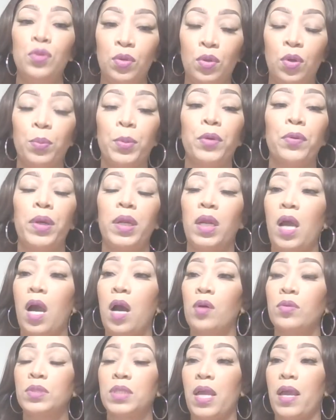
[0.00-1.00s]
you're going to be ready at
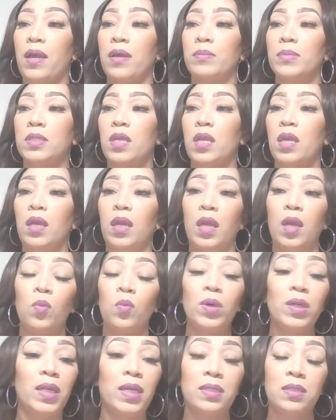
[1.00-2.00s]
all times. And
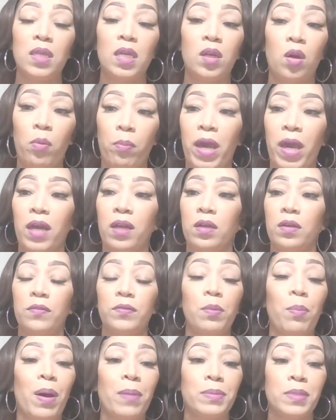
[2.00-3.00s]
what they say don't matter.
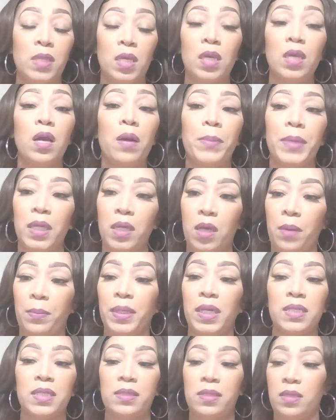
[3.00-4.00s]
The Papa say, he
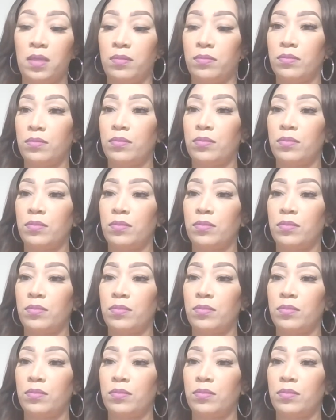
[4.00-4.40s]
coming. That's it.